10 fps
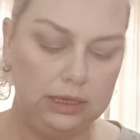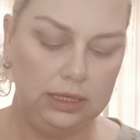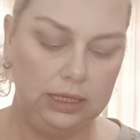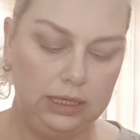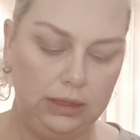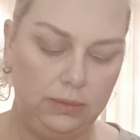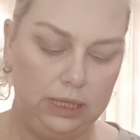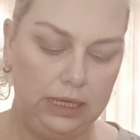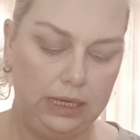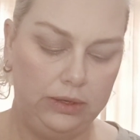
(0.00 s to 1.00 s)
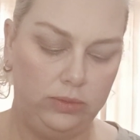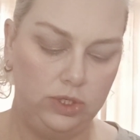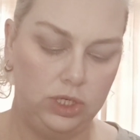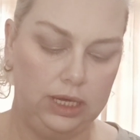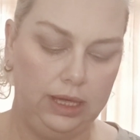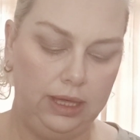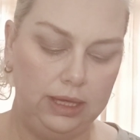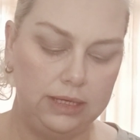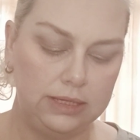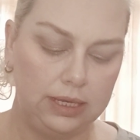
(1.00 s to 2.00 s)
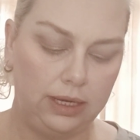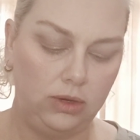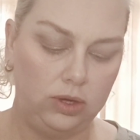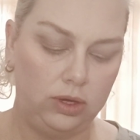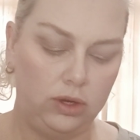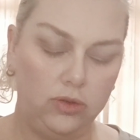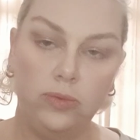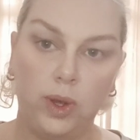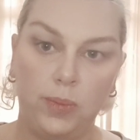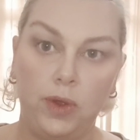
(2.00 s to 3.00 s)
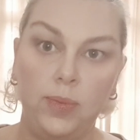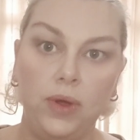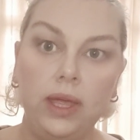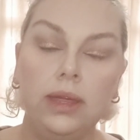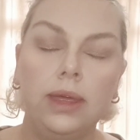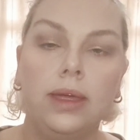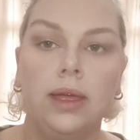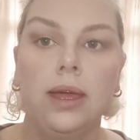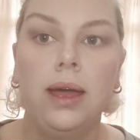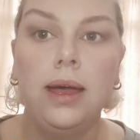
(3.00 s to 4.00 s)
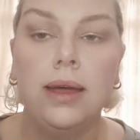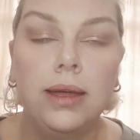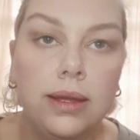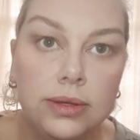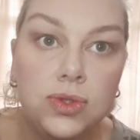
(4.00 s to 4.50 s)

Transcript: that can be a little bit tricky is getting on and off my motorbike. One